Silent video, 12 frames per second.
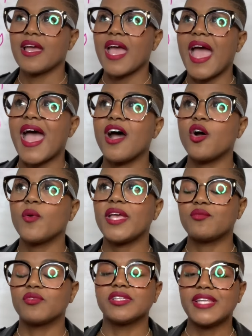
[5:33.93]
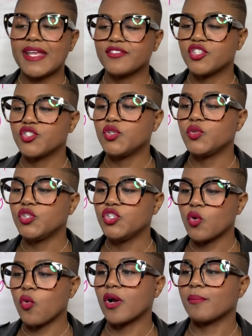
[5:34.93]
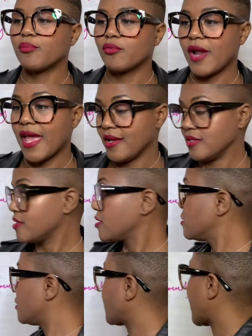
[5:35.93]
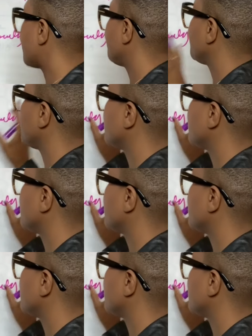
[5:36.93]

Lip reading: how it relates to your brand. Okay?